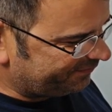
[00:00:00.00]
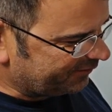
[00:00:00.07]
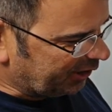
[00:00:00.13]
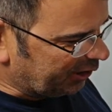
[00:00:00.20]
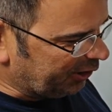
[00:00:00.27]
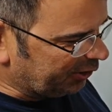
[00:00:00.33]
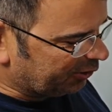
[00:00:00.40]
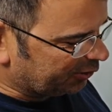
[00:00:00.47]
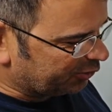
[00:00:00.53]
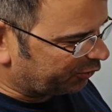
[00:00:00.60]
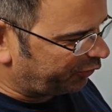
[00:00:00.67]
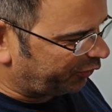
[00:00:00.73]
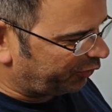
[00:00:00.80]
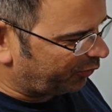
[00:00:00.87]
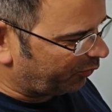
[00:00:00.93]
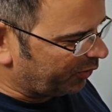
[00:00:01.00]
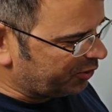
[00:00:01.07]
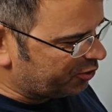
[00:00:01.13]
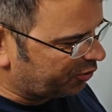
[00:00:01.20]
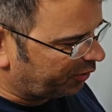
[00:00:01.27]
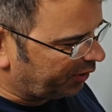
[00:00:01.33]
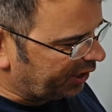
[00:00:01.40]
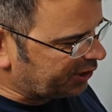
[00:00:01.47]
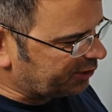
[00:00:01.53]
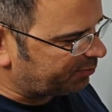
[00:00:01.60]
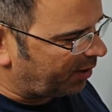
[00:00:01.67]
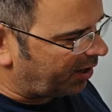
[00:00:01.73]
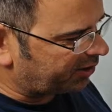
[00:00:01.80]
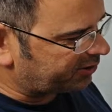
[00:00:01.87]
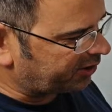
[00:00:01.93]
I think those are for the original
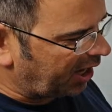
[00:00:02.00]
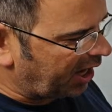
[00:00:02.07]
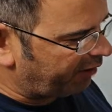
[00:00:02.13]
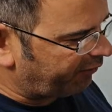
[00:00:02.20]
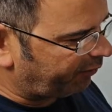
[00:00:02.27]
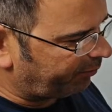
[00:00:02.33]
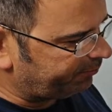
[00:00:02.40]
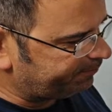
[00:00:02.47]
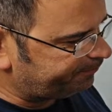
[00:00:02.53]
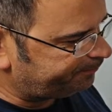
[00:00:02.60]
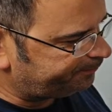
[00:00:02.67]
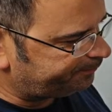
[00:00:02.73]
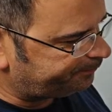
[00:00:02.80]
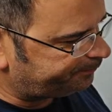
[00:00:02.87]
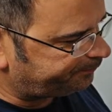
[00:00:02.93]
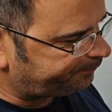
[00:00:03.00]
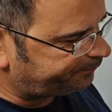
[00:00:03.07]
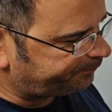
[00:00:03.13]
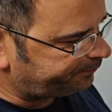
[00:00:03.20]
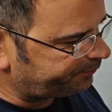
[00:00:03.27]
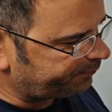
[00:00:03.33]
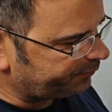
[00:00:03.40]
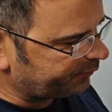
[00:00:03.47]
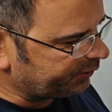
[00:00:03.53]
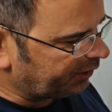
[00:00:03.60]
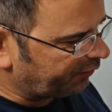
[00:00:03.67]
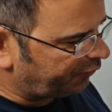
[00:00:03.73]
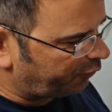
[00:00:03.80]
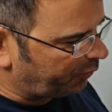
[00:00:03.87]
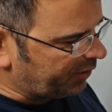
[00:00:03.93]
Xbox. I have them.
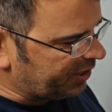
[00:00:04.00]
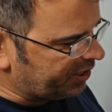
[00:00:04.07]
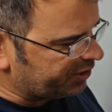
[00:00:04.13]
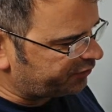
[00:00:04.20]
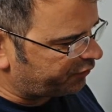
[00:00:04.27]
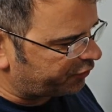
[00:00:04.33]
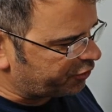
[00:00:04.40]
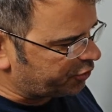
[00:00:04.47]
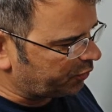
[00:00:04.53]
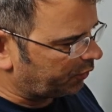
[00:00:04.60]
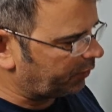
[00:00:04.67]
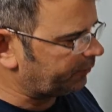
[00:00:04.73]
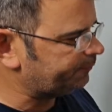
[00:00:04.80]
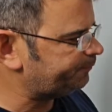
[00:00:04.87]
3 is for sure.